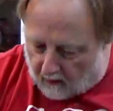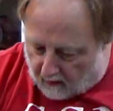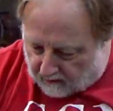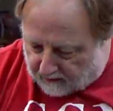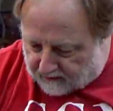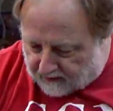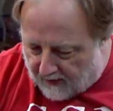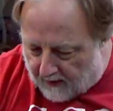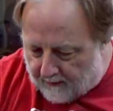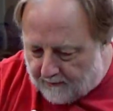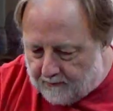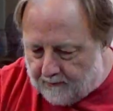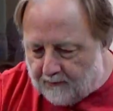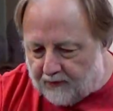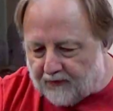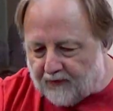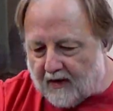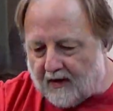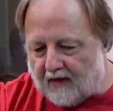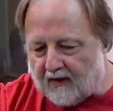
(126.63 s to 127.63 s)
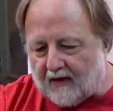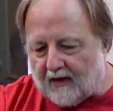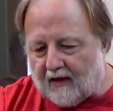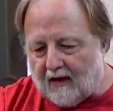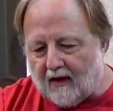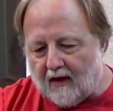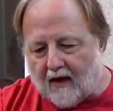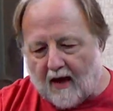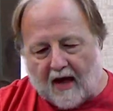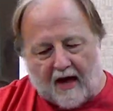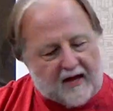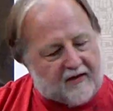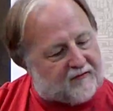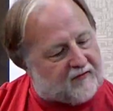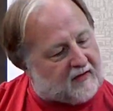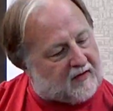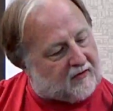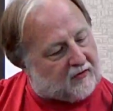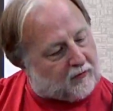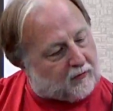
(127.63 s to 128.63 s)
Some say that
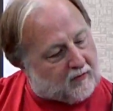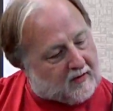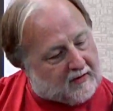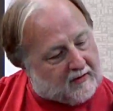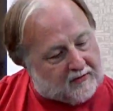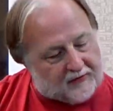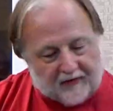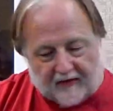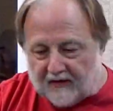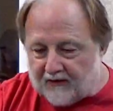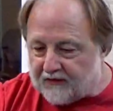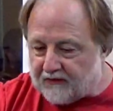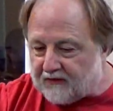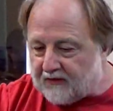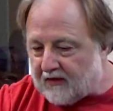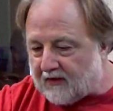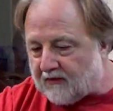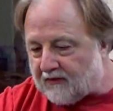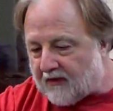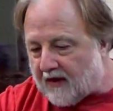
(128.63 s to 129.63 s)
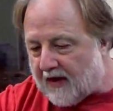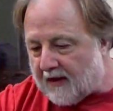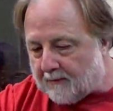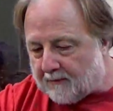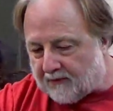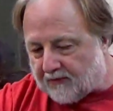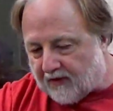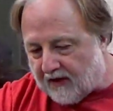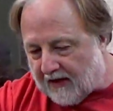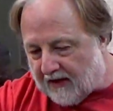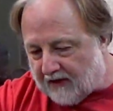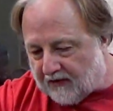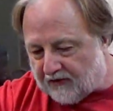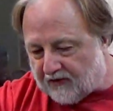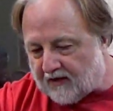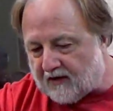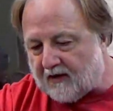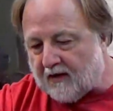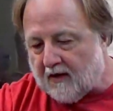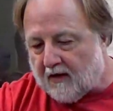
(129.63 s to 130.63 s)
life is resisting
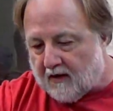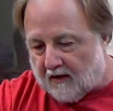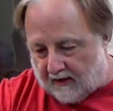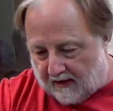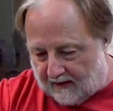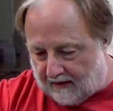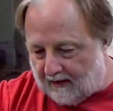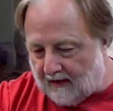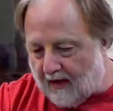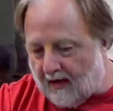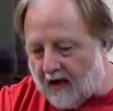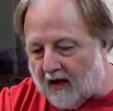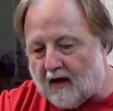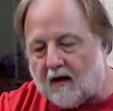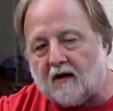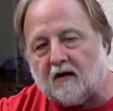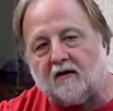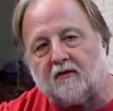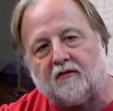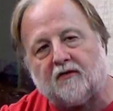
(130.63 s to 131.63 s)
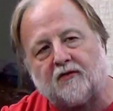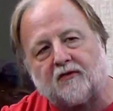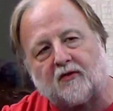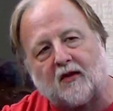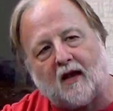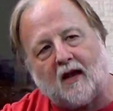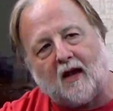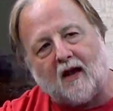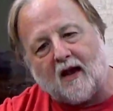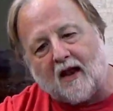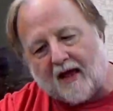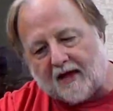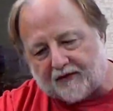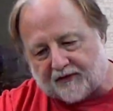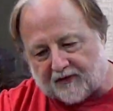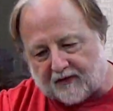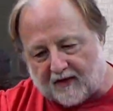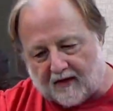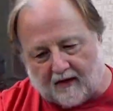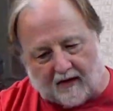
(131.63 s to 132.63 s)
temptation and love's a
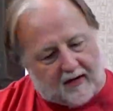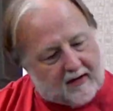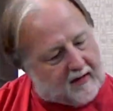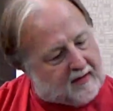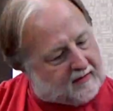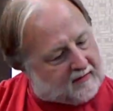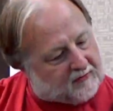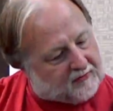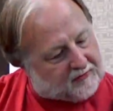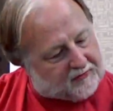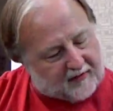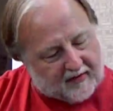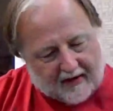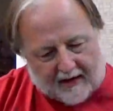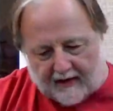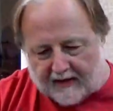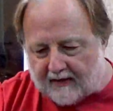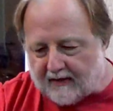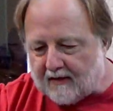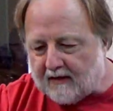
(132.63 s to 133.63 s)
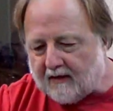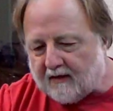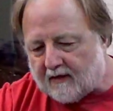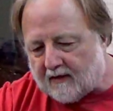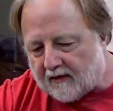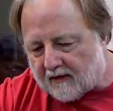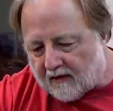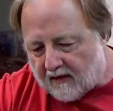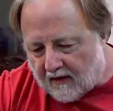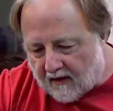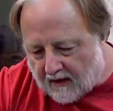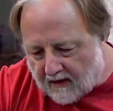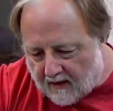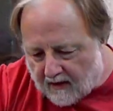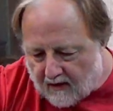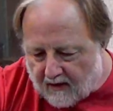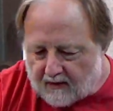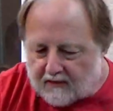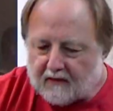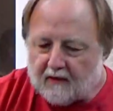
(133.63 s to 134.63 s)
lesson in sin.
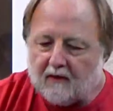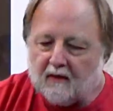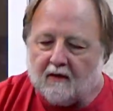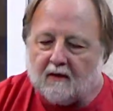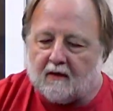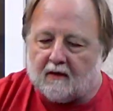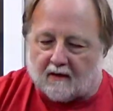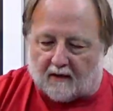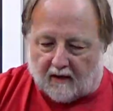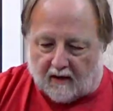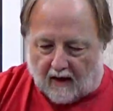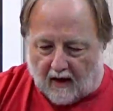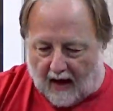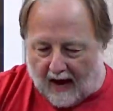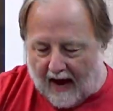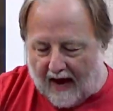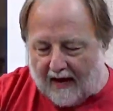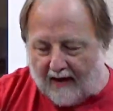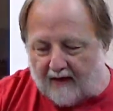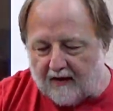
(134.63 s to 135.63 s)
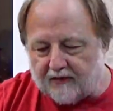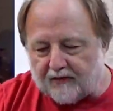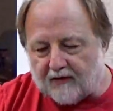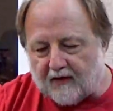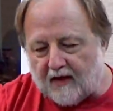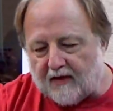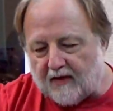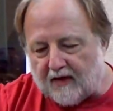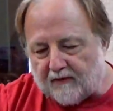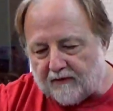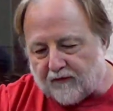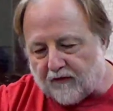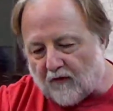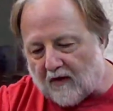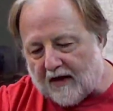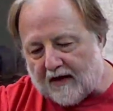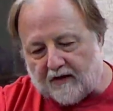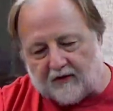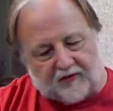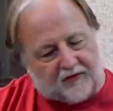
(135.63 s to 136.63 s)
I say that
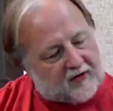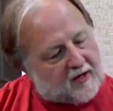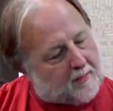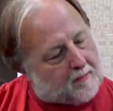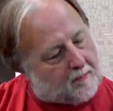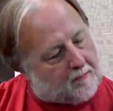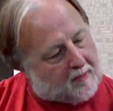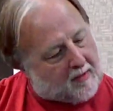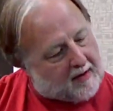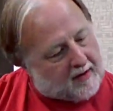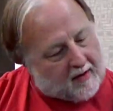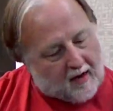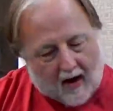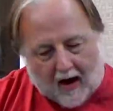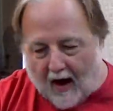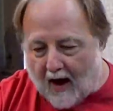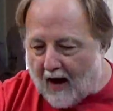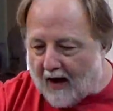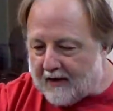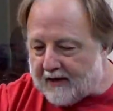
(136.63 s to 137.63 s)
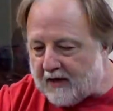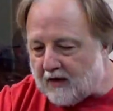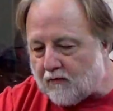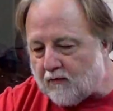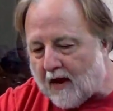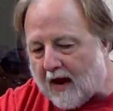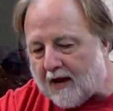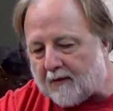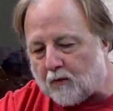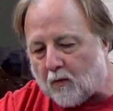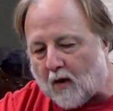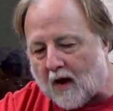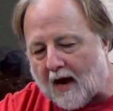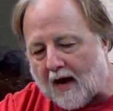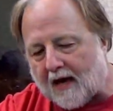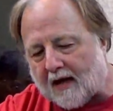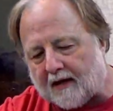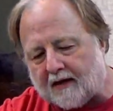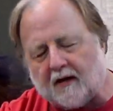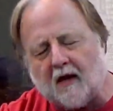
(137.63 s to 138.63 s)
friendship and hearty red
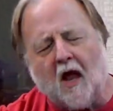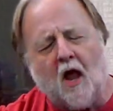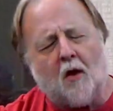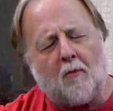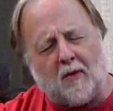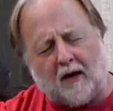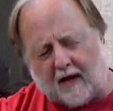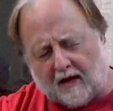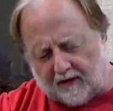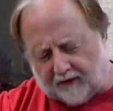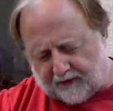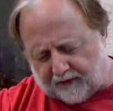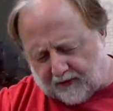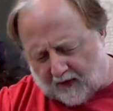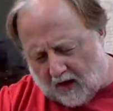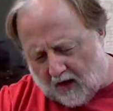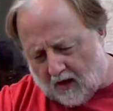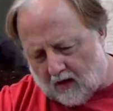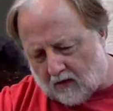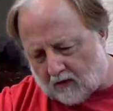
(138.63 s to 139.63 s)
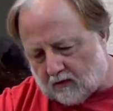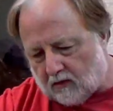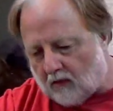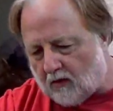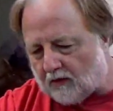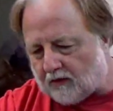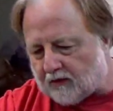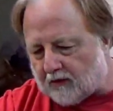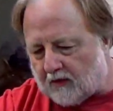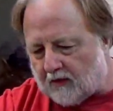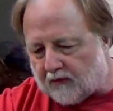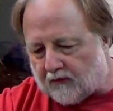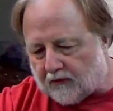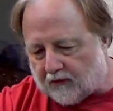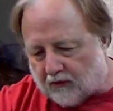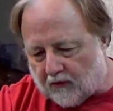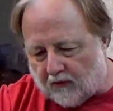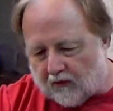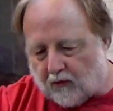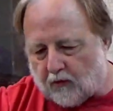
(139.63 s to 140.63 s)
wine bring us all closer
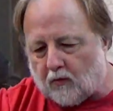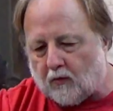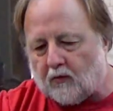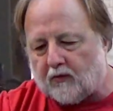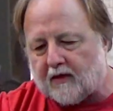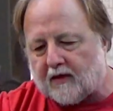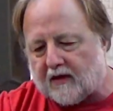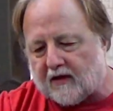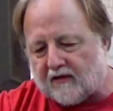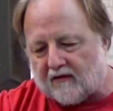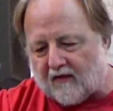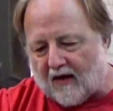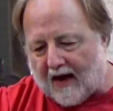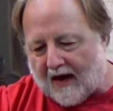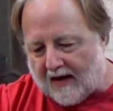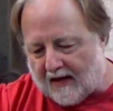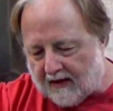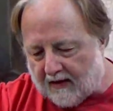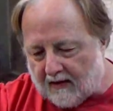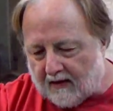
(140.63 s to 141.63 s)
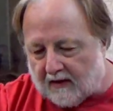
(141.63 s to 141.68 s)
to the divine,